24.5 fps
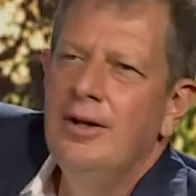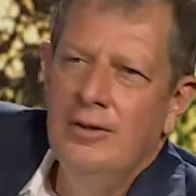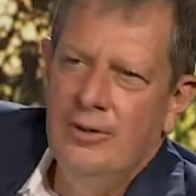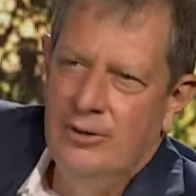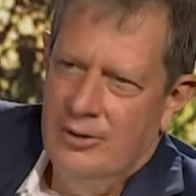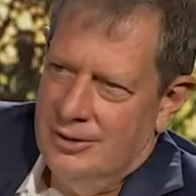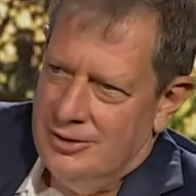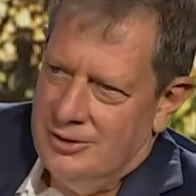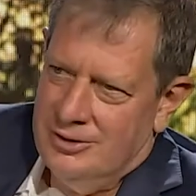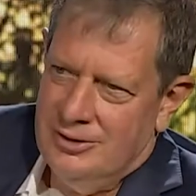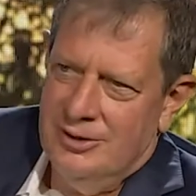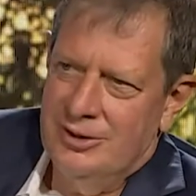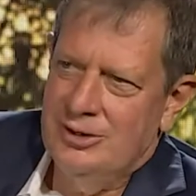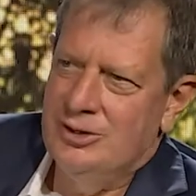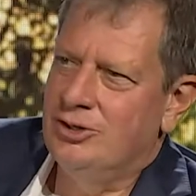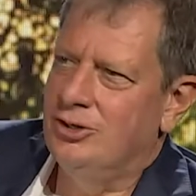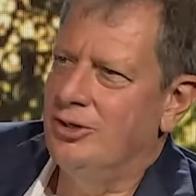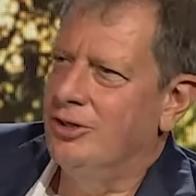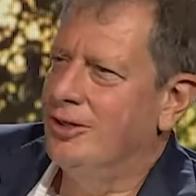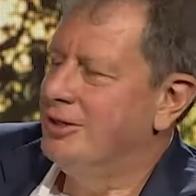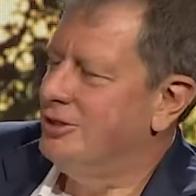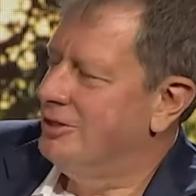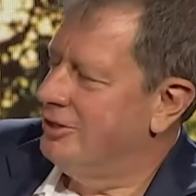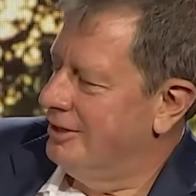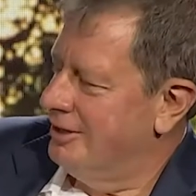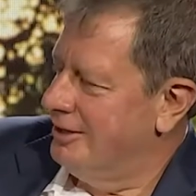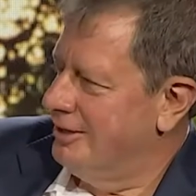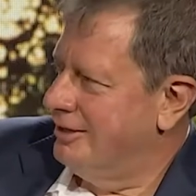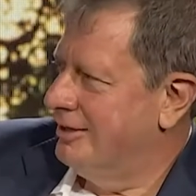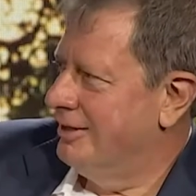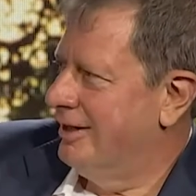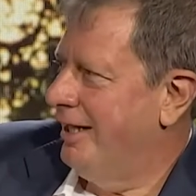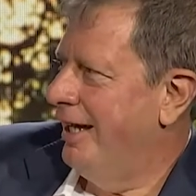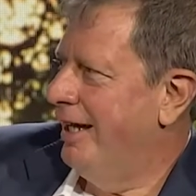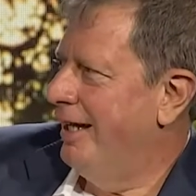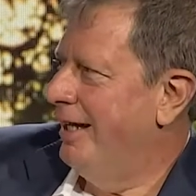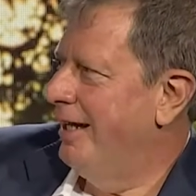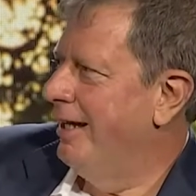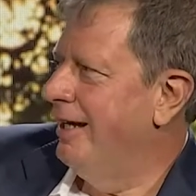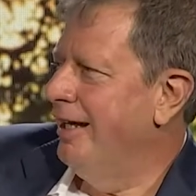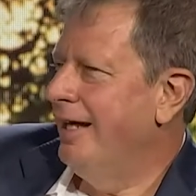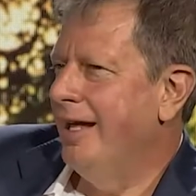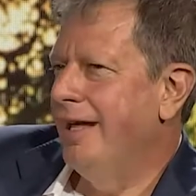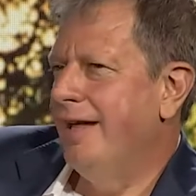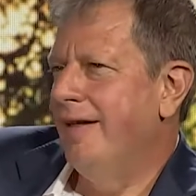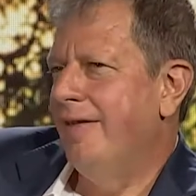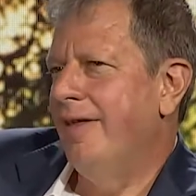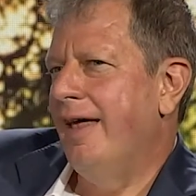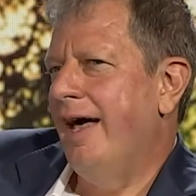Long story short, she said
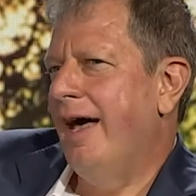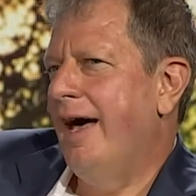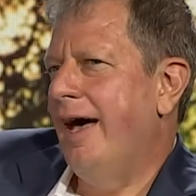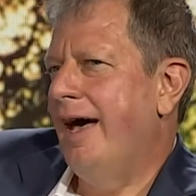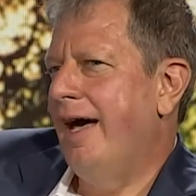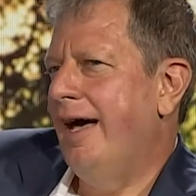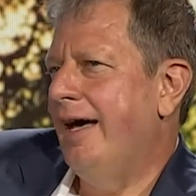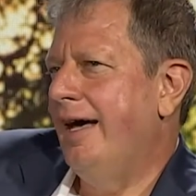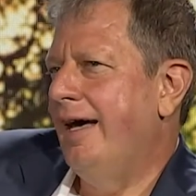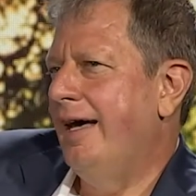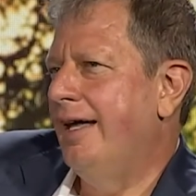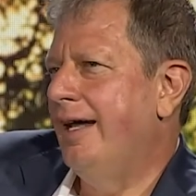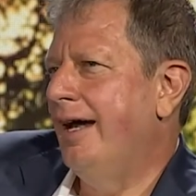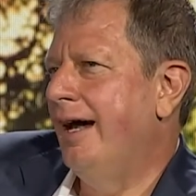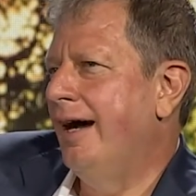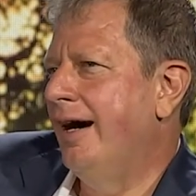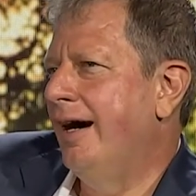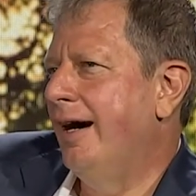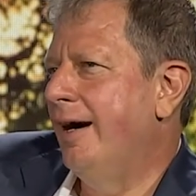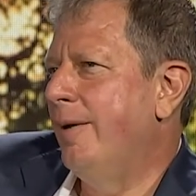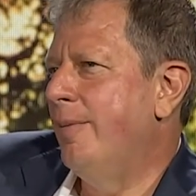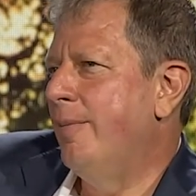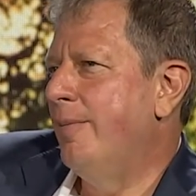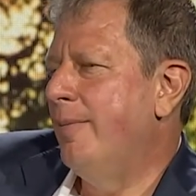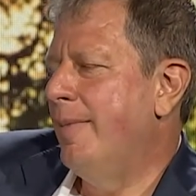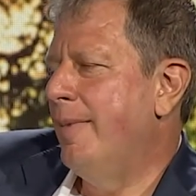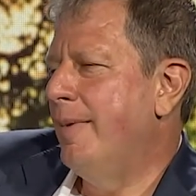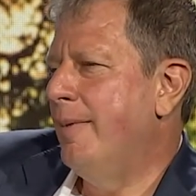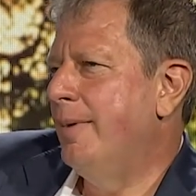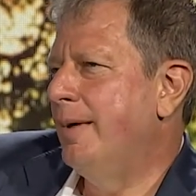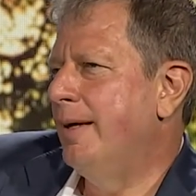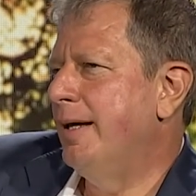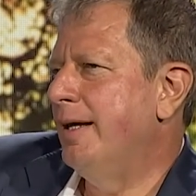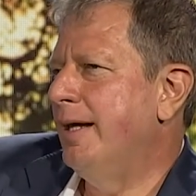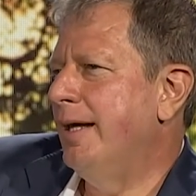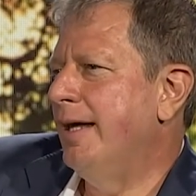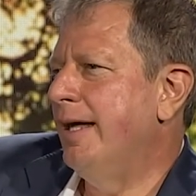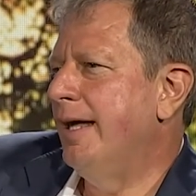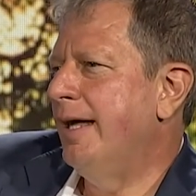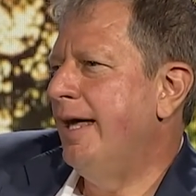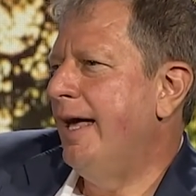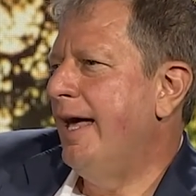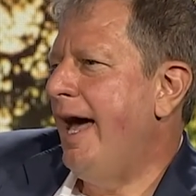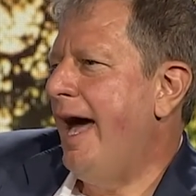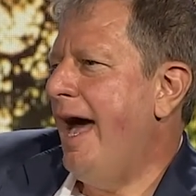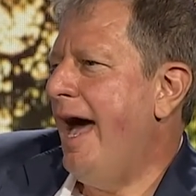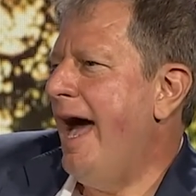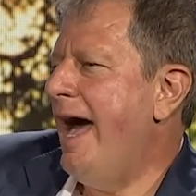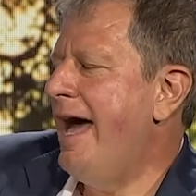that
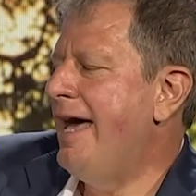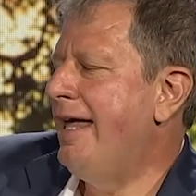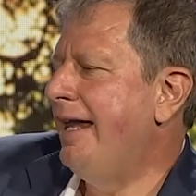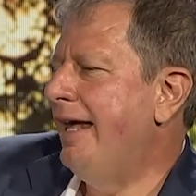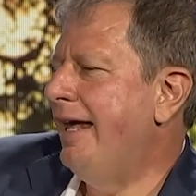had